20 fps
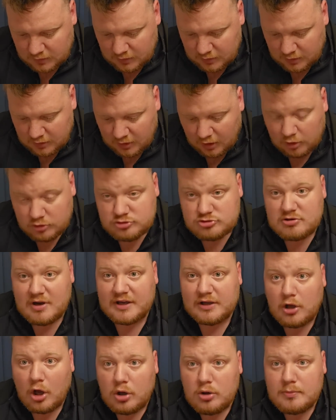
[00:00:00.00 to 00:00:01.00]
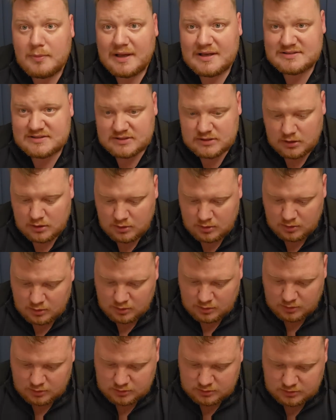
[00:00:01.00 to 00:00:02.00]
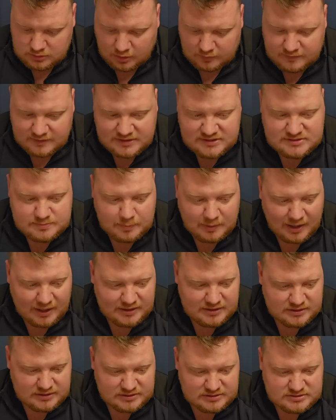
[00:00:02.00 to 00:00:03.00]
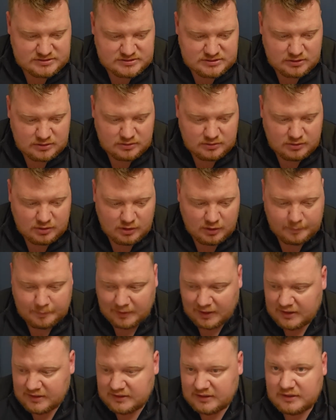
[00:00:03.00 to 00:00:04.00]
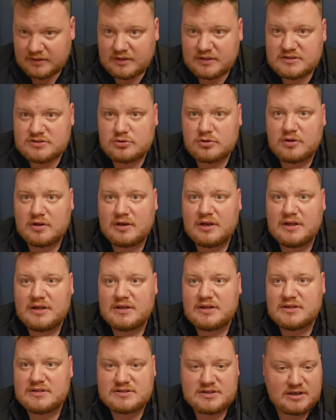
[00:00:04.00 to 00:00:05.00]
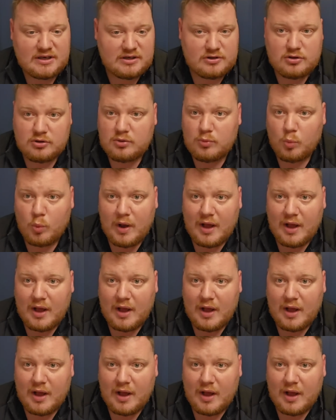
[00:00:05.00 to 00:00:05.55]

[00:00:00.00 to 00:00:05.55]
Andre Gomez. You know, these players are playing in these other leagues and they're doing